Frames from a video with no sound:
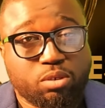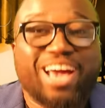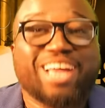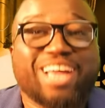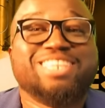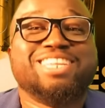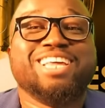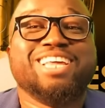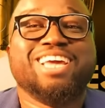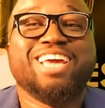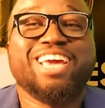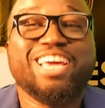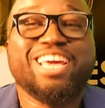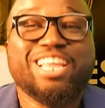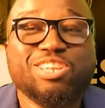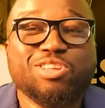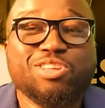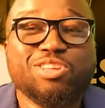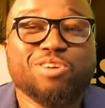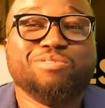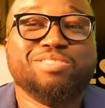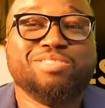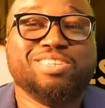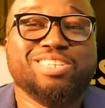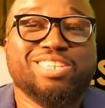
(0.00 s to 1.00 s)
At the end
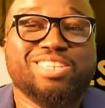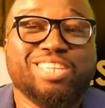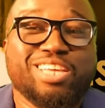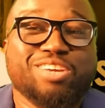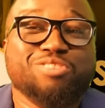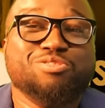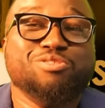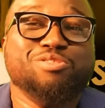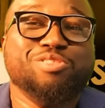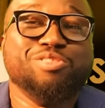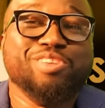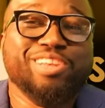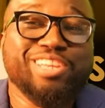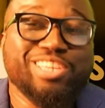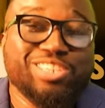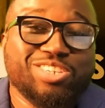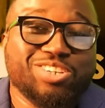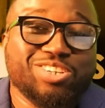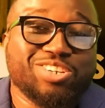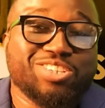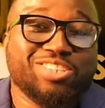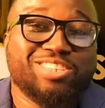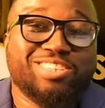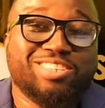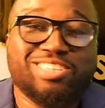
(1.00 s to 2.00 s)
of the day,
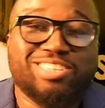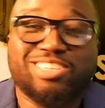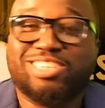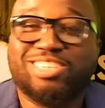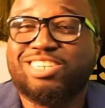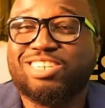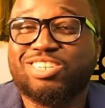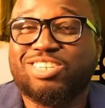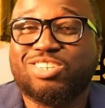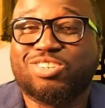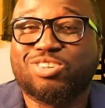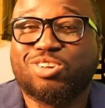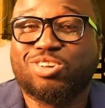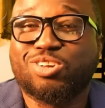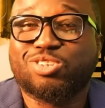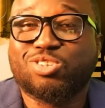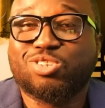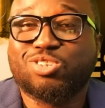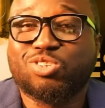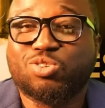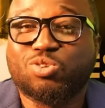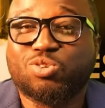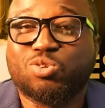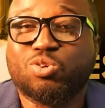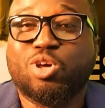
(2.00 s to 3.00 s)
religion teaches
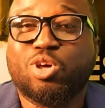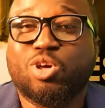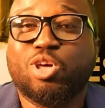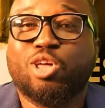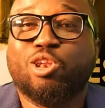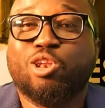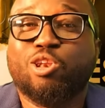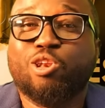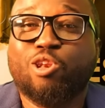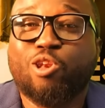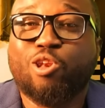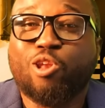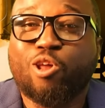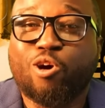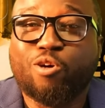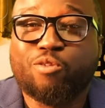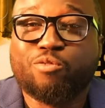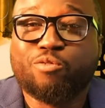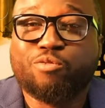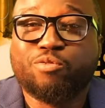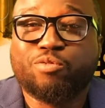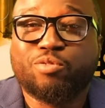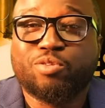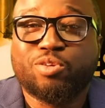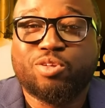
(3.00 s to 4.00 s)
us to
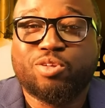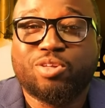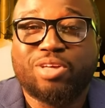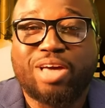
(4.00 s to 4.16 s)
love